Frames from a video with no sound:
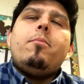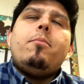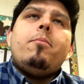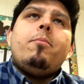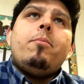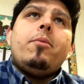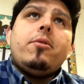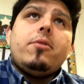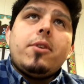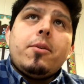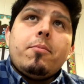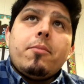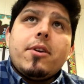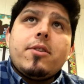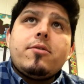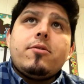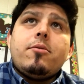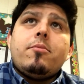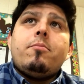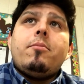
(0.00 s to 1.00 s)
building
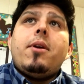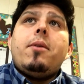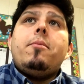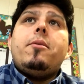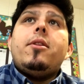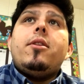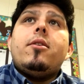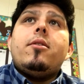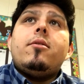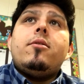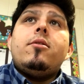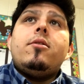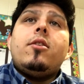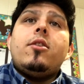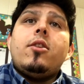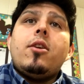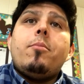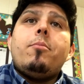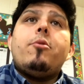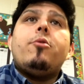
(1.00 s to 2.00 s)
muscle. Maybe the
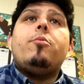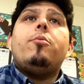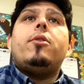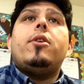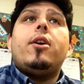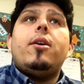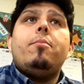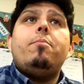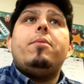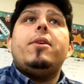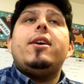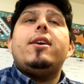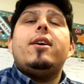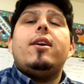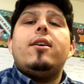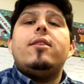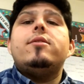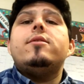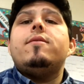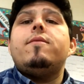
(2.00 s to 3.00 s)
numbers went up
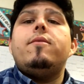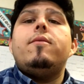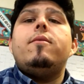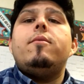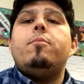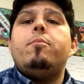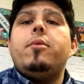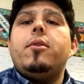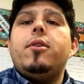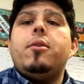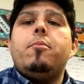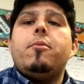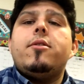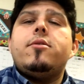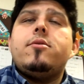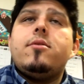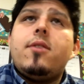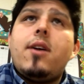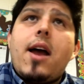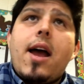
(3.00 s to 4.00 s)
because of building
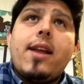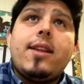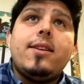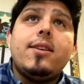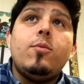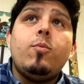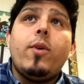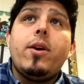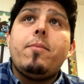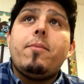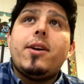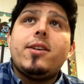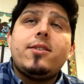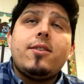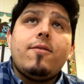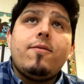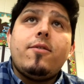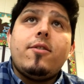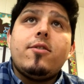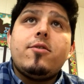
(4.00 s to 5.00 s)
muscle. I did weigh
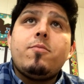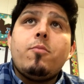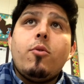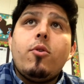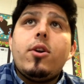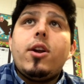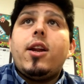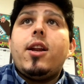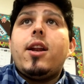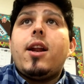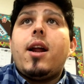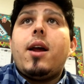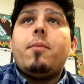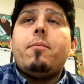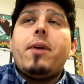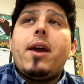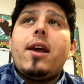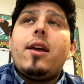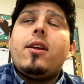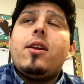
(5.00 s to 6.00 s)
myself this morning, and I'm
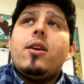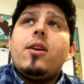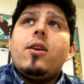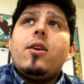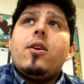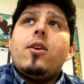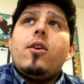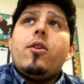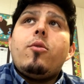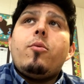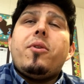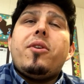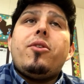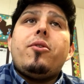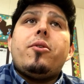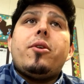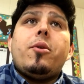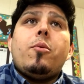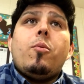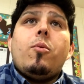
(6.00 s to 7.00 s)
at
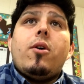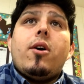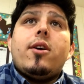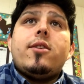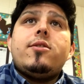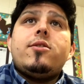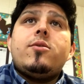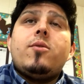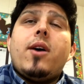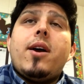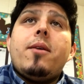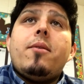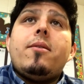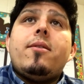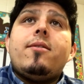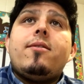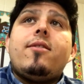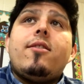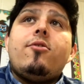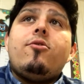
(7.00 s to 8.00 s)
331. So I
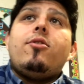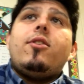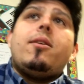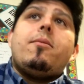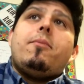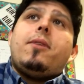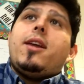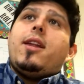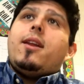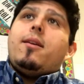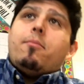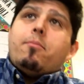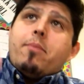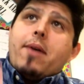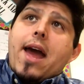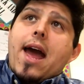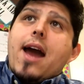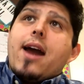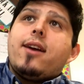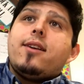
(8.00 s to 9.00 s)
essentially am getting
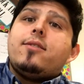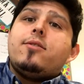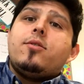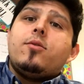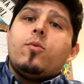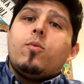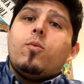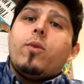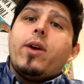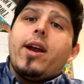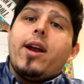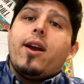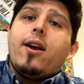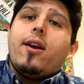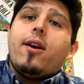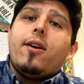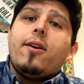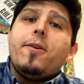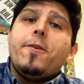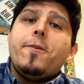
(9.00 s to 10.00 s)
back to where